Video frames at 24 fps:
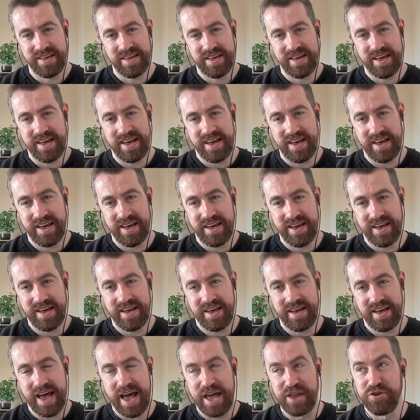
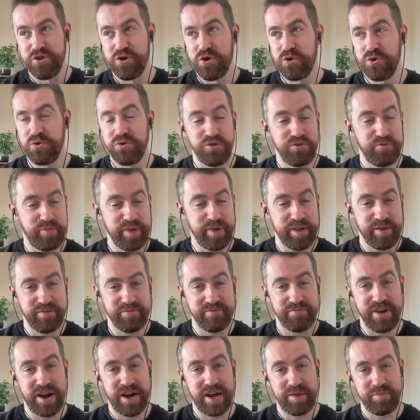I know you've been
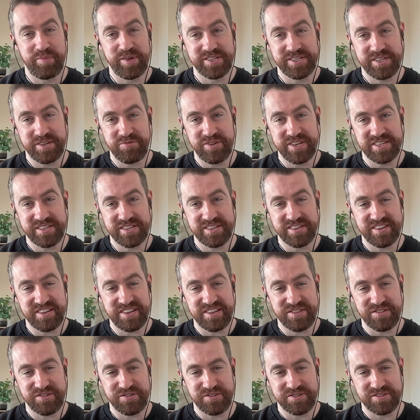very busy recently.
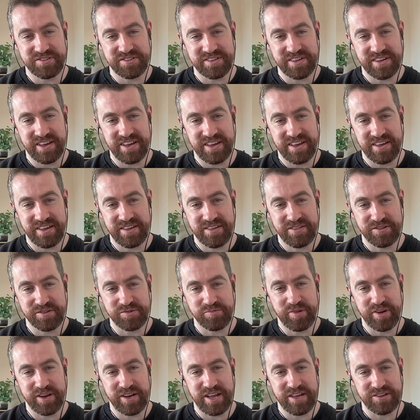There's
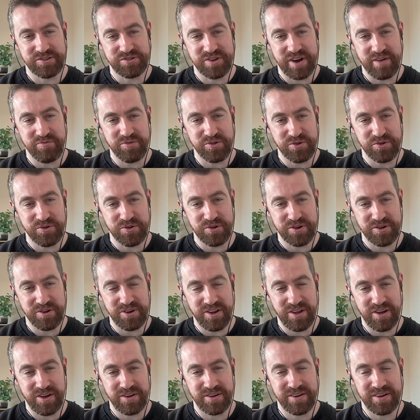been a lot of travel going
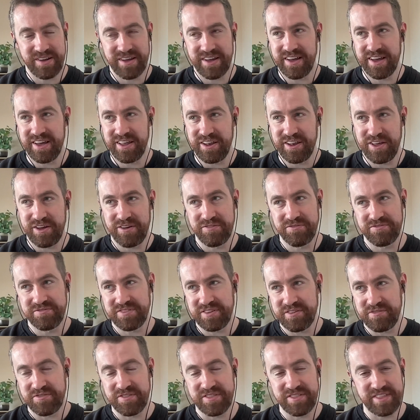on, a lot of
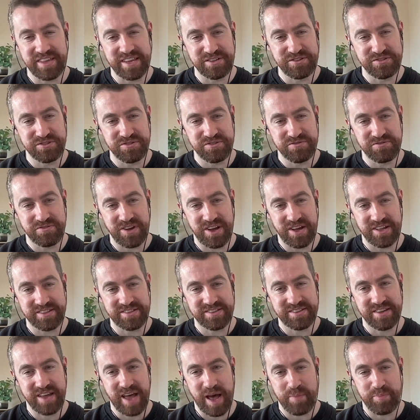different things you've got
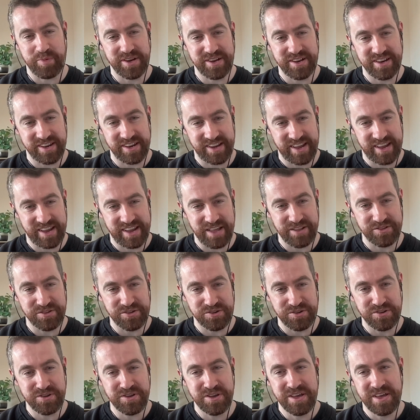happening at Can
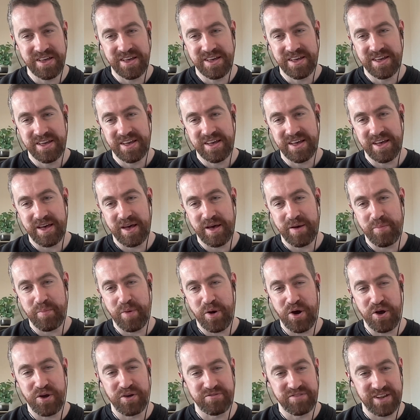Do.
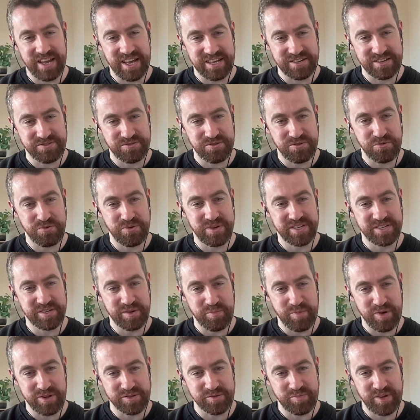How have the last few weeks and
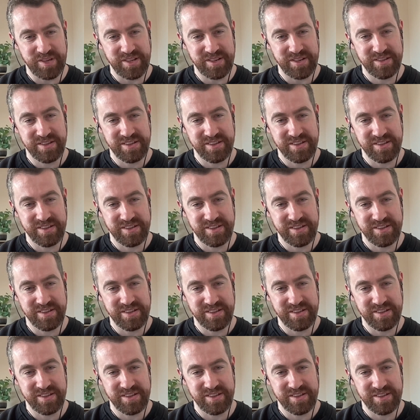months been?